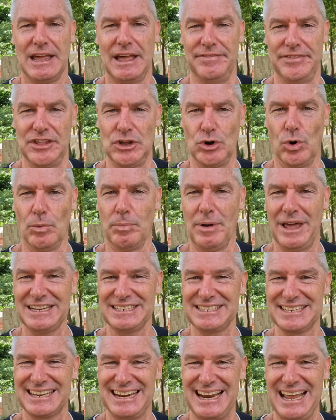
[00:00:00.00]
And the All
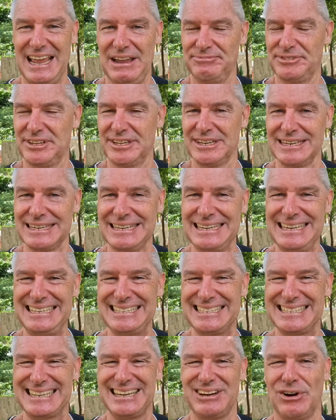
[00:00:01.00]
Blacks are going to have to at
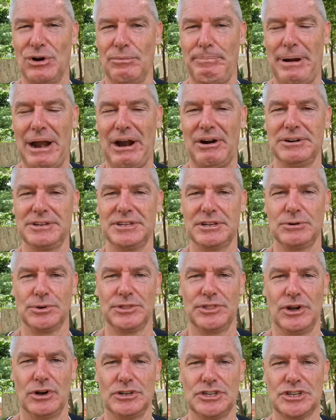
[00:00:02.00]
least get on parity
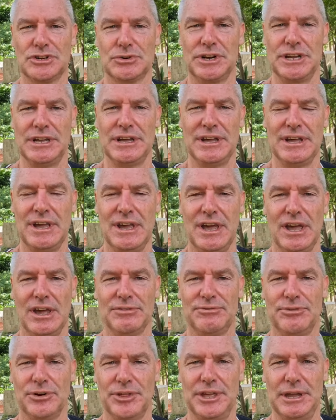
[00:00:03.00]
with those three
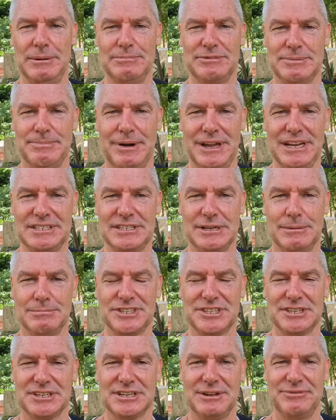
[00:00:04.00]
for them to make some
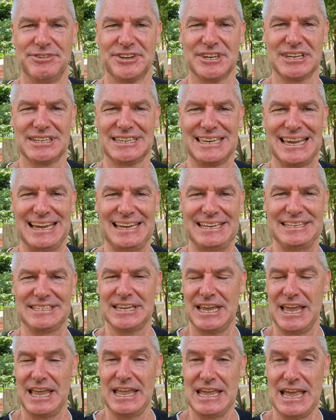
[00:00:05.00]
significant
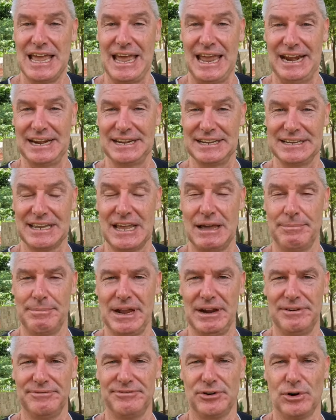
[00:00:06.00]
gains and
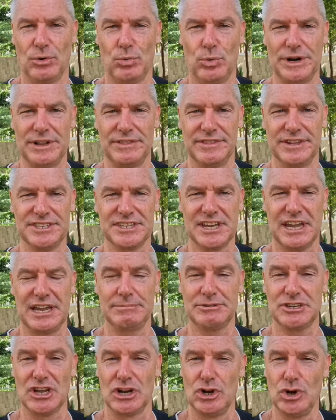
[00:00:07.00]
come out for a win in this
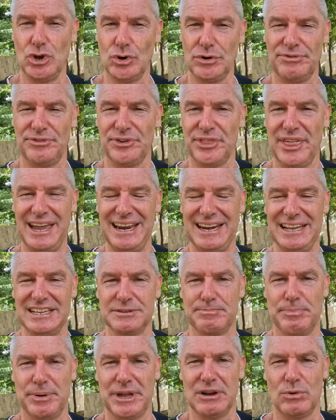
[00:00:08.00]
game. So look for that
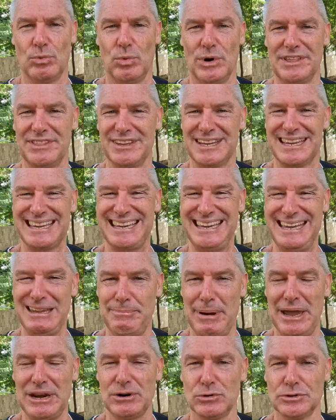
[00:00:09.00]
as being one of the
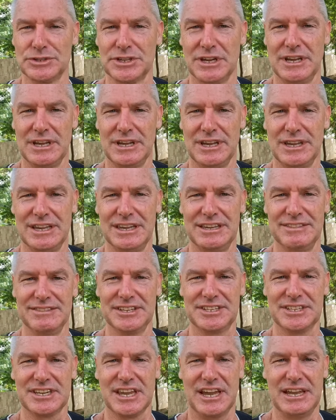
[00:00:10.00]
key battles in
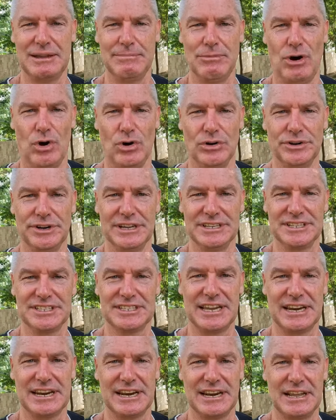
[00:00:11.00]
this game on
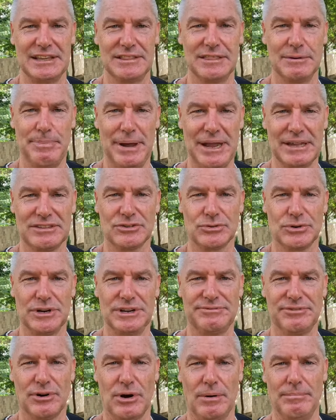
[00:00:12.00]
Saturday, the back
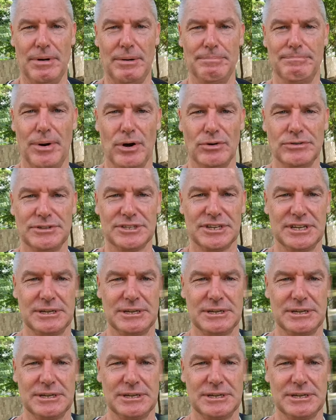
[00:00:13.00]
three from both